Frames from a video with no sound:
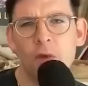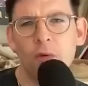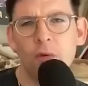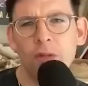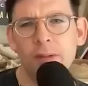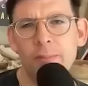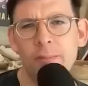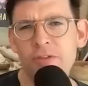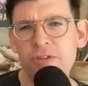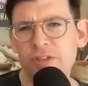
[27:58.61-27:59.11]

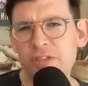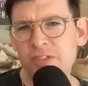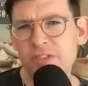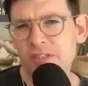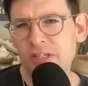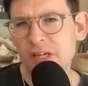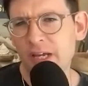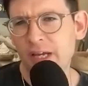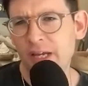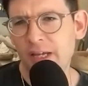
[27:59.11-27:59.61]
Let me just
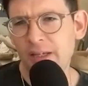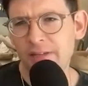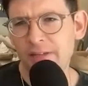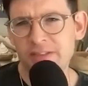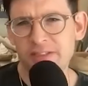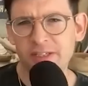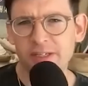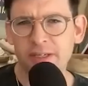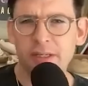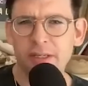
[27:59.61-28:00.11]
say,
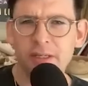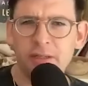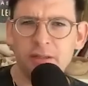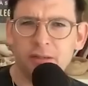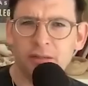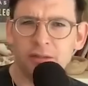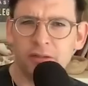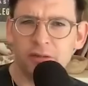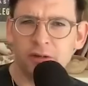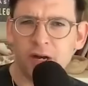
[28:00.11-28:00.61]
Sid,
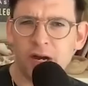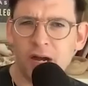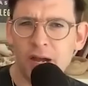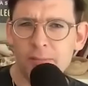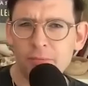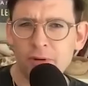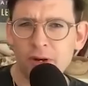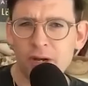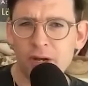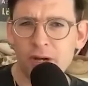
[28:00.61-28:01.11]
your
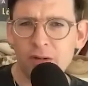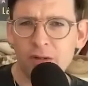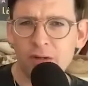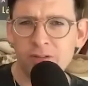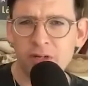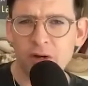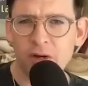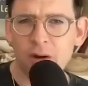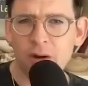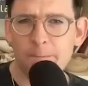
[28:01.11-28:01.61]
eyebrows
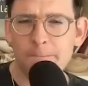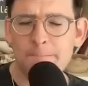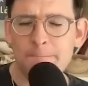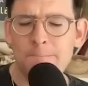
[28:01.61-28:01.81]
are